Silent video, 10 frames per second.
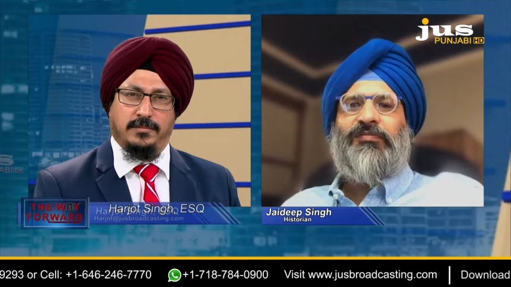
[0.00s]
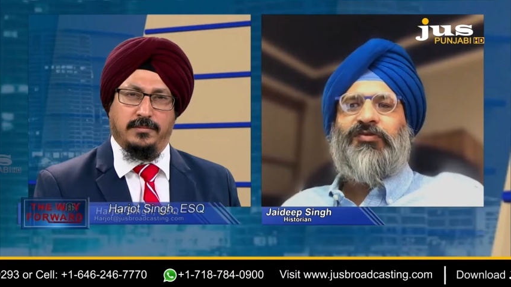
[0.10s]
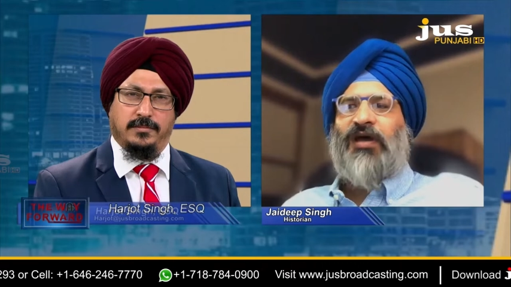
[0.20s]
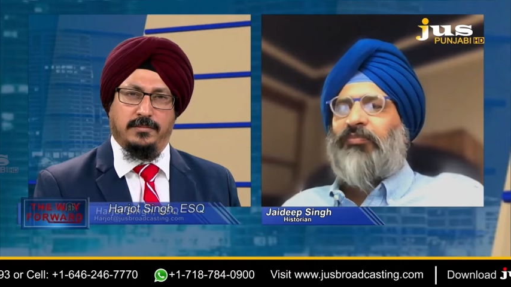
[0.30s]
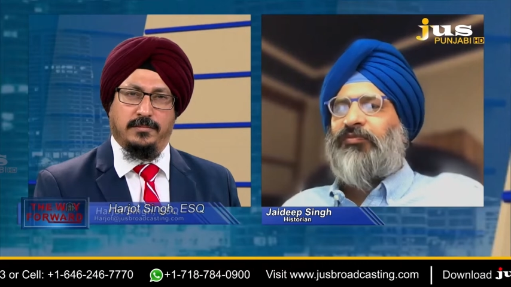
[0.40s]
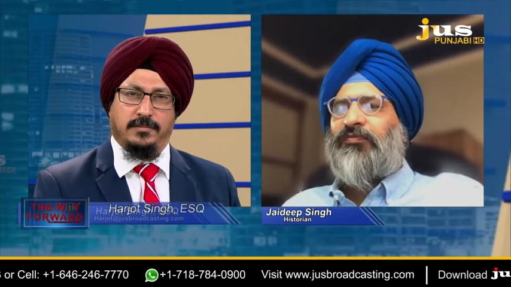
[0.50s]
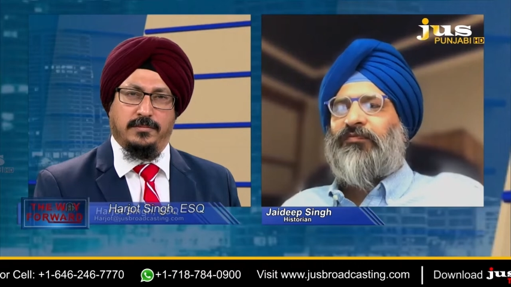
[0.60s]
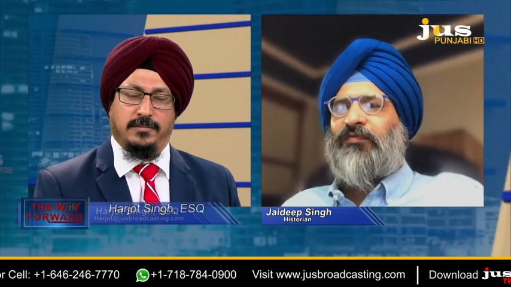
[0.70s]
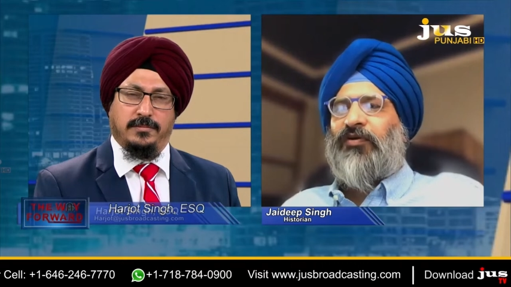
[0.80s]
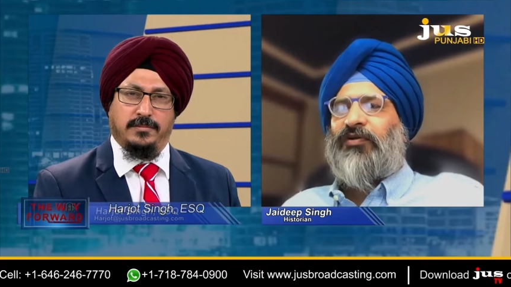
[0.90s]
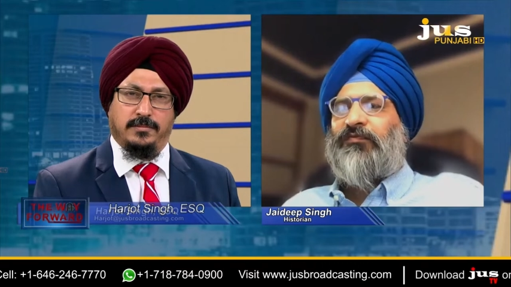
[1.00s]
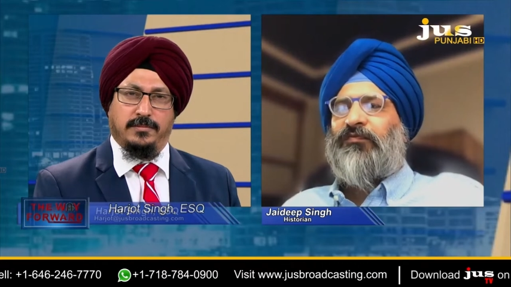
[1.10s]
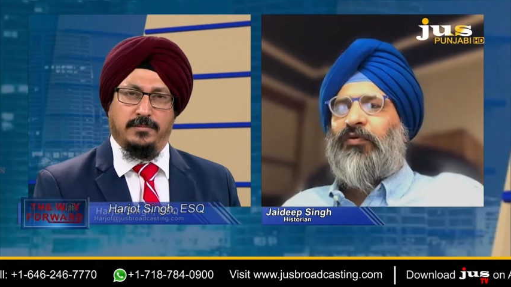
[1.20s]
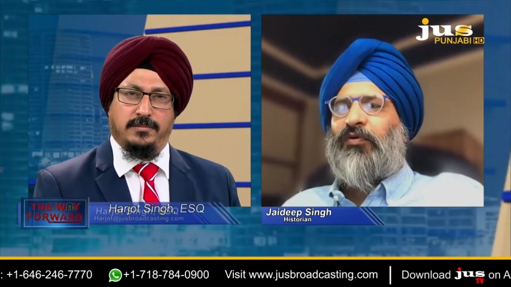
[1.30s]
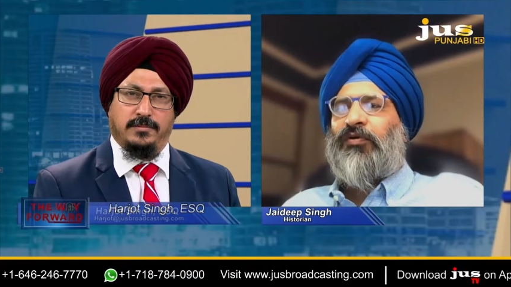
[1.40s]
Speaker 1: stop voting
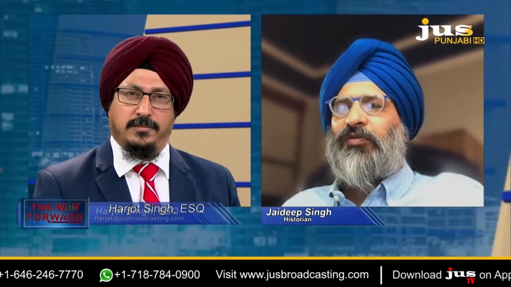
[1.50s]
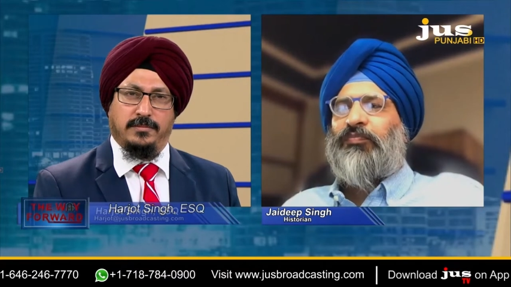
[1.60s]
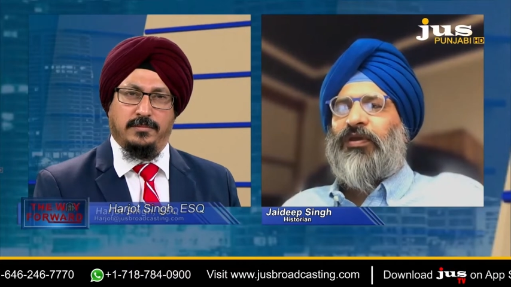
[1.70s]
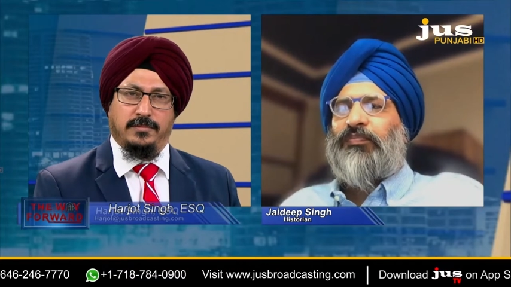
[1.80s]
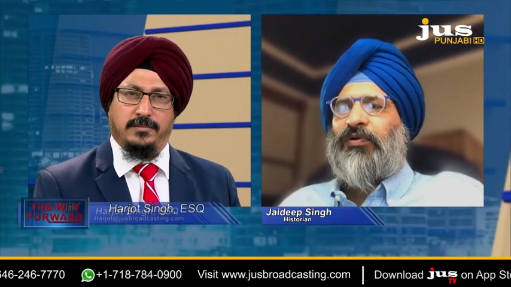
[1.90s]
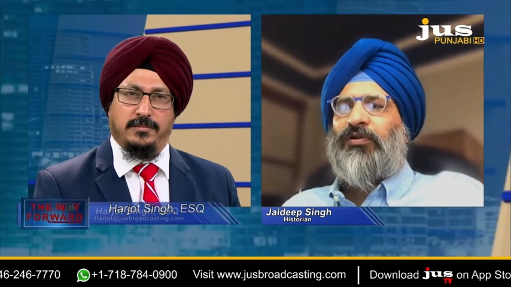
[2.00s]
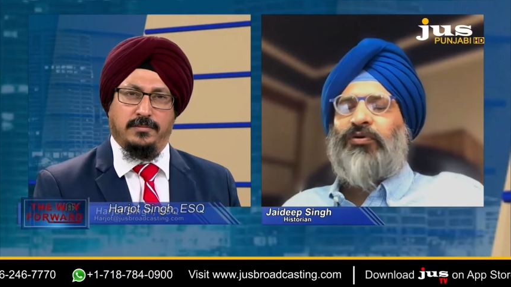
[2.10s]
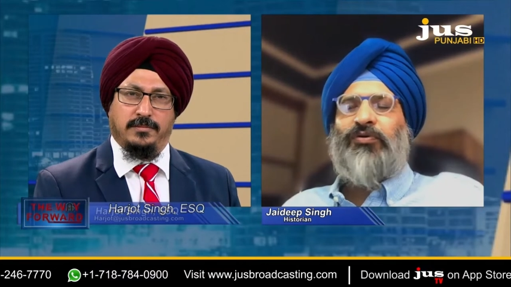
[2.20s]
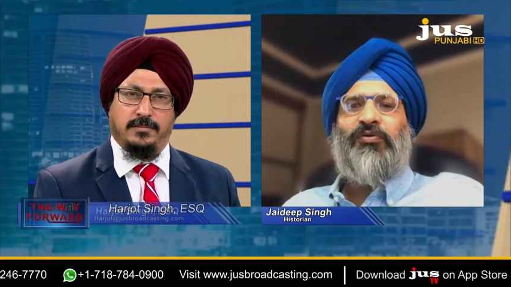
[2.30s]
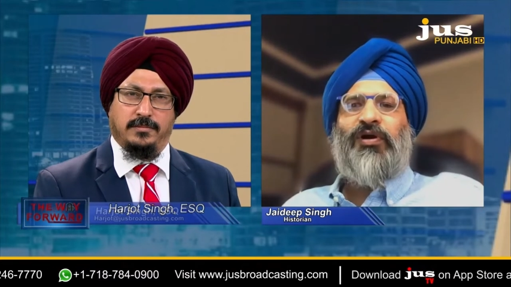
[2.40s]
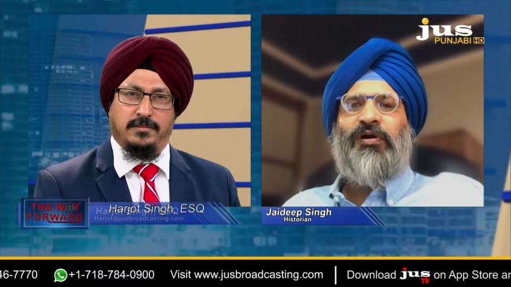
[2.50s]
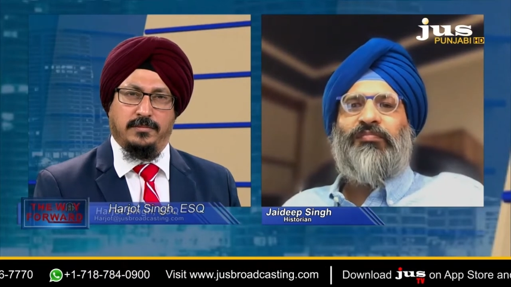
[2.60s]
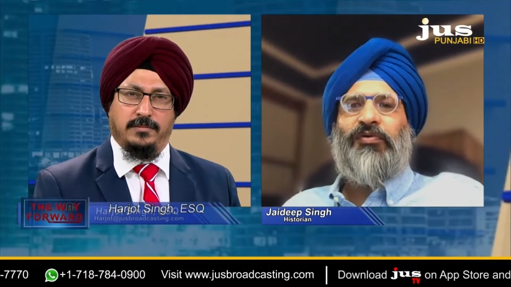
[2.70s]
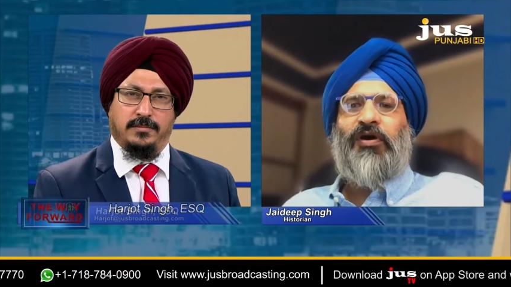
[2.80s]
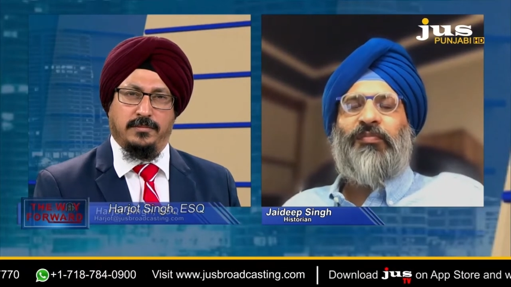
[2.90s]
for the people who
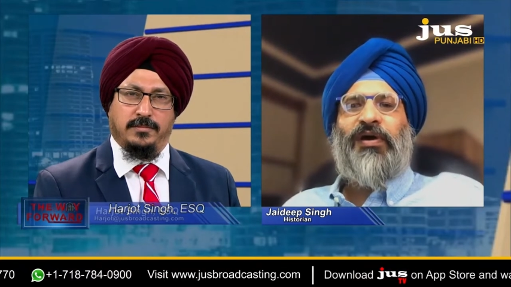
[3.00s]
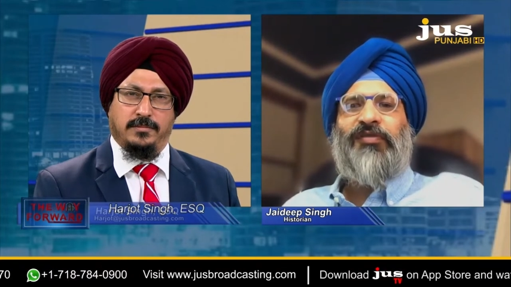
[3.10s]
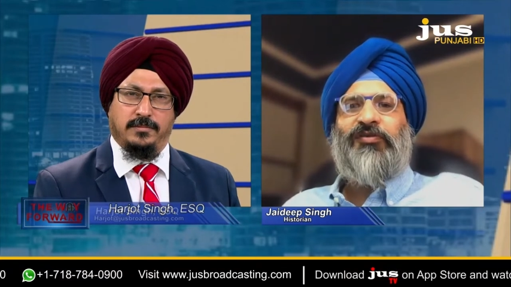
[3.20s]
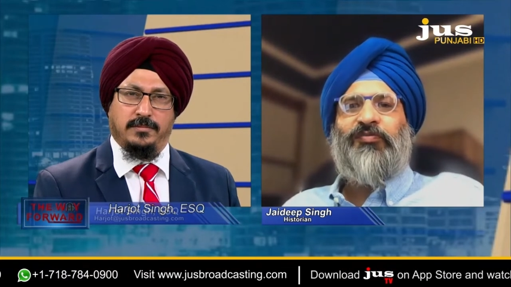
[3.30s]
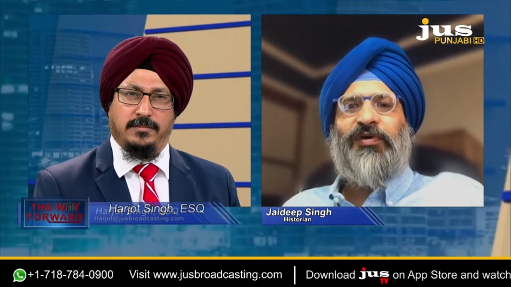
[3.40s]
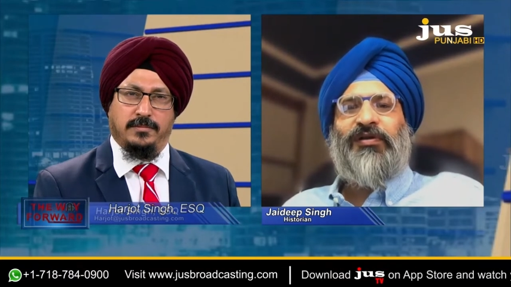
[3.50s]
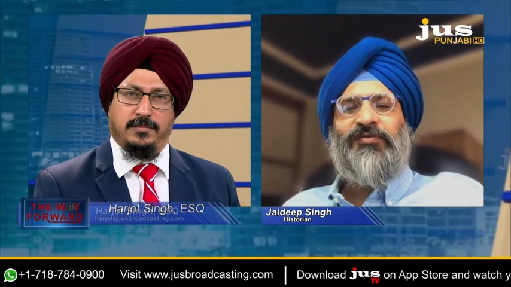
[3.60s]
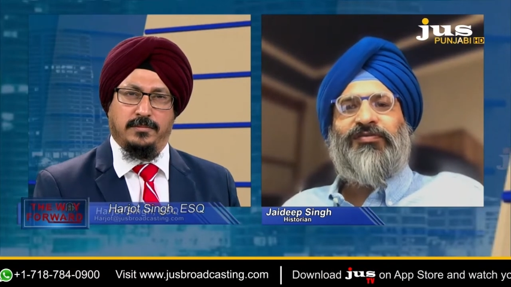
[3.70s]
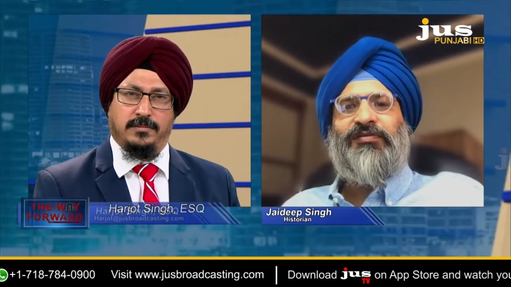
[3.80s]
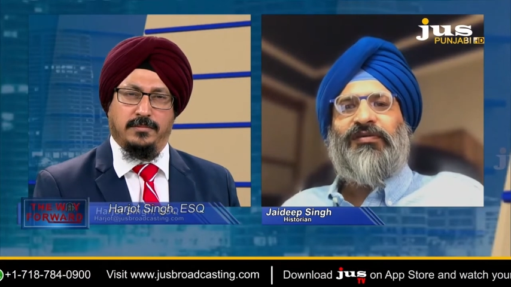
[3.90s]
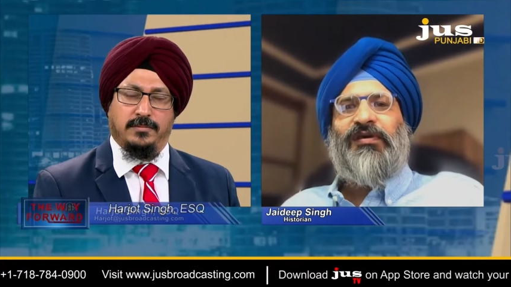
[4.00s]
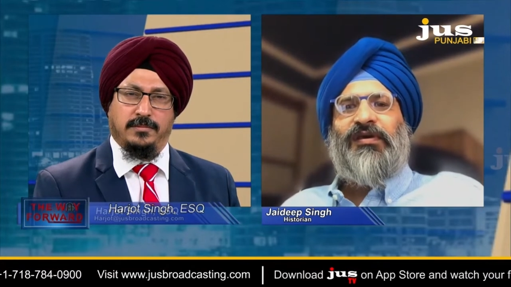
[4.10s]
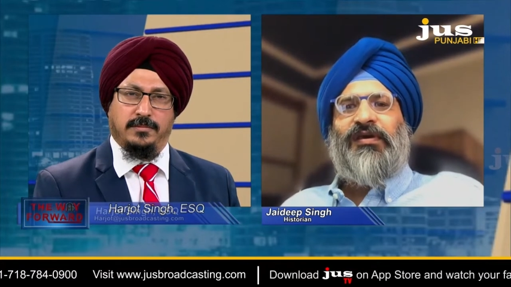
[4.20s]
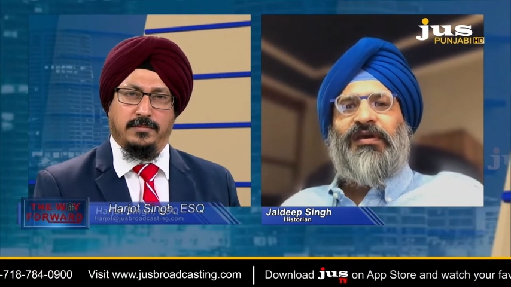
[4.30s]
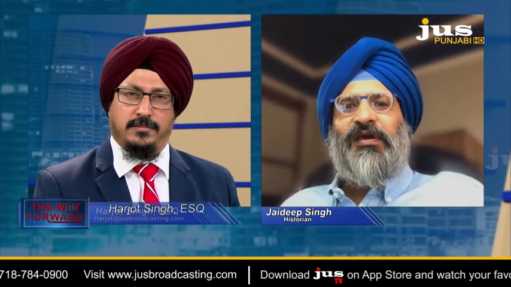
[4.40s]
um, brought about these bills.
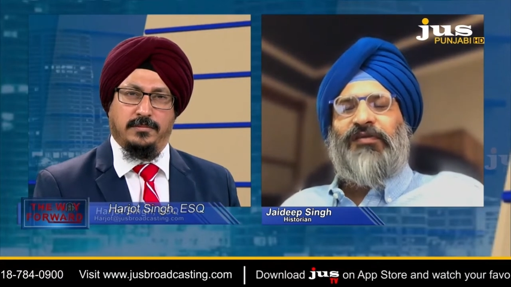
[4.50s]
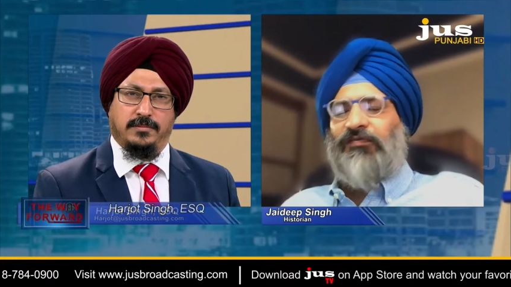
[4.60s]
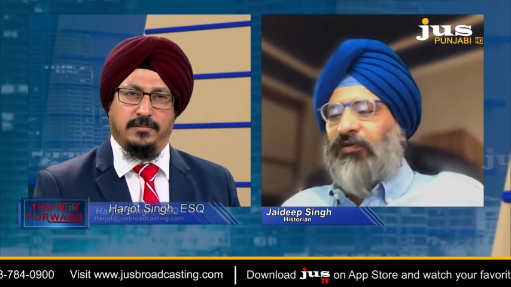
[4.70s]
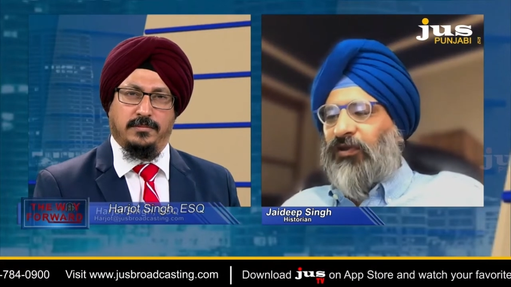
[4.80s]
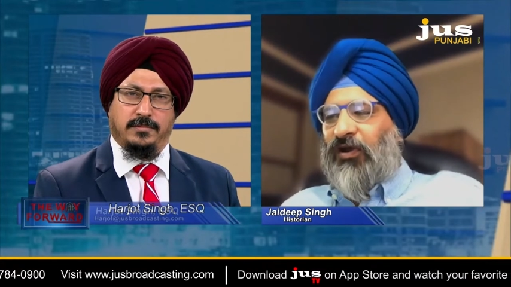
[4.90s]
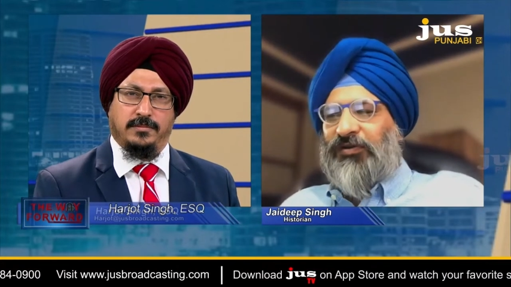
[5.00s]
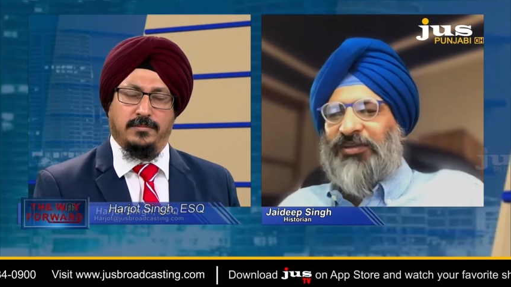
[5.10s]
And for a long